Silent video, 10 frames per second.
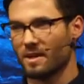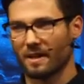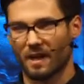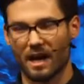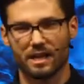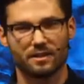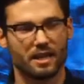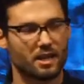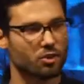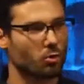God is
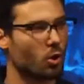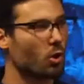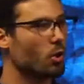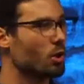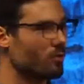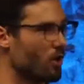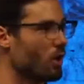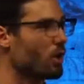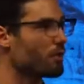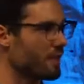in control of
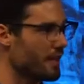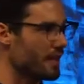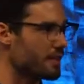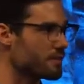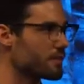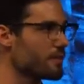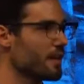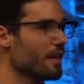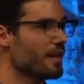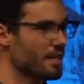all things.
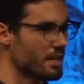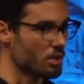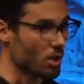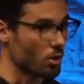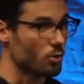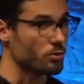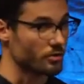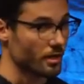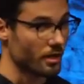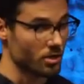He
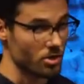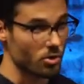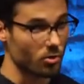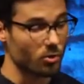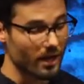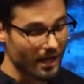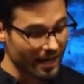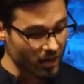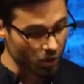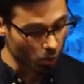knows you,
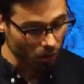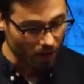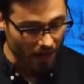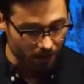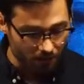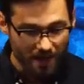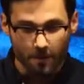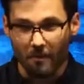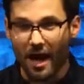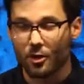and your life
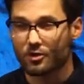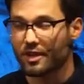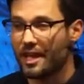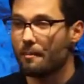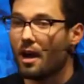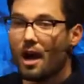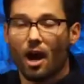matters to him.